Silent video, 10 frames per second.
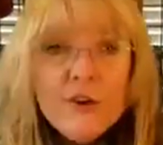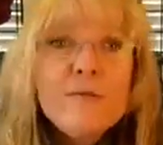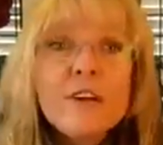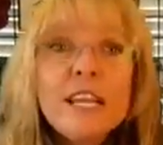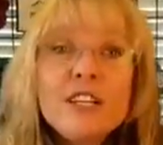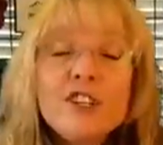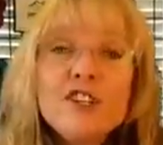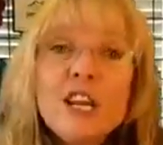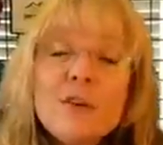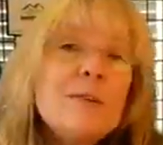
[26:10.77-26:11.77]
don't forget to
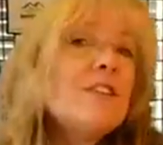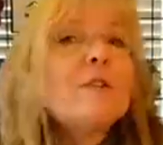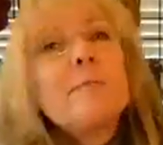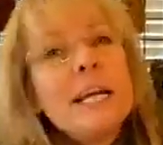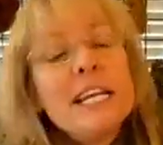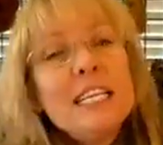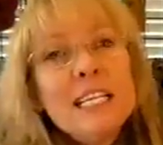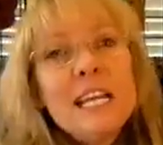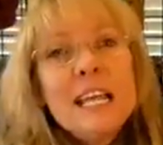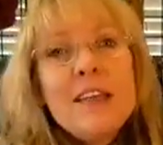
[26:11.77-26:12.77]
share with your buddies.